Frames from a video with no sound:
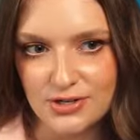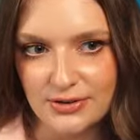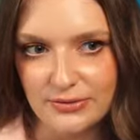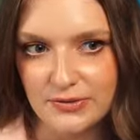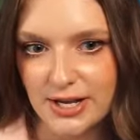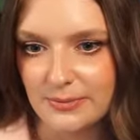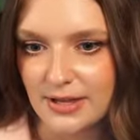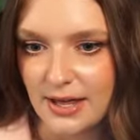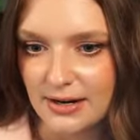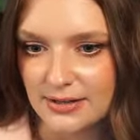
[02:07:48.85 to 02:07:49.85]
If you type
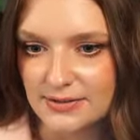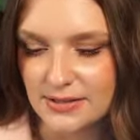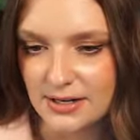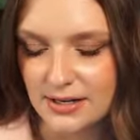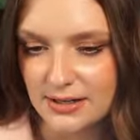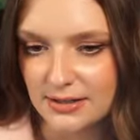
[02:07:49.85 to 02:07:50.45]
that, it's there.